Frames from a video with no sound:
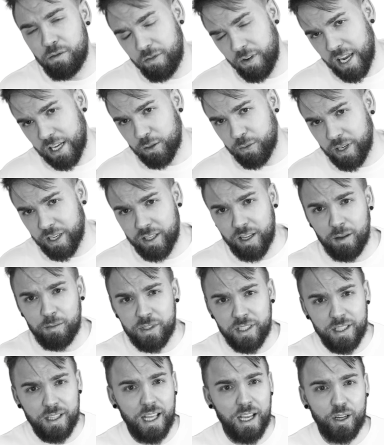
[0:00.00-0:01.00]
fact, when it
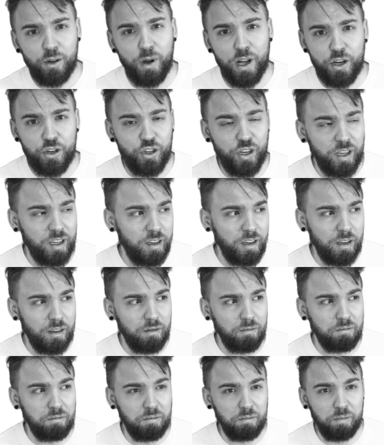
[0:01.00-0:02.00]
comes to that question,
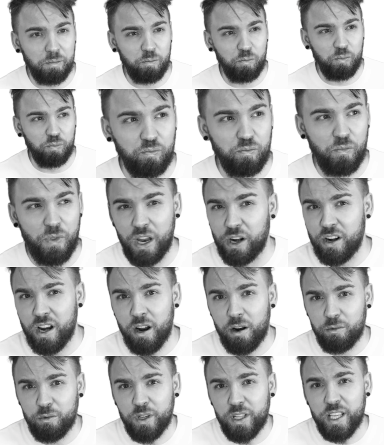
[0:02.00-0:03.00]
they're
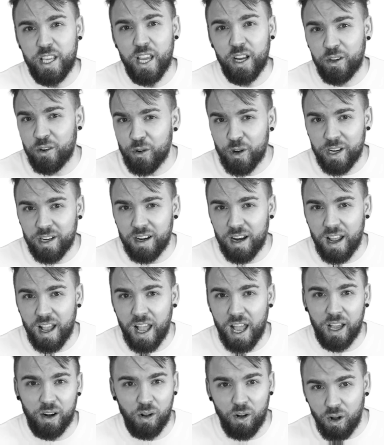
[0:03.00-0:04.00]
not really ignorant
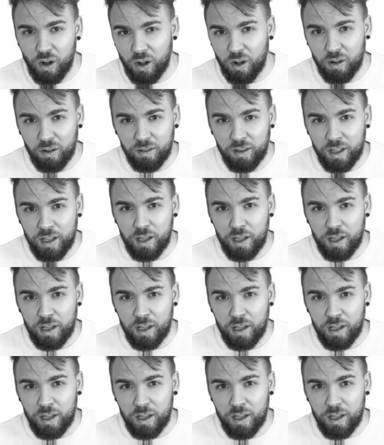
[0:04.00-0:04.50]
at all.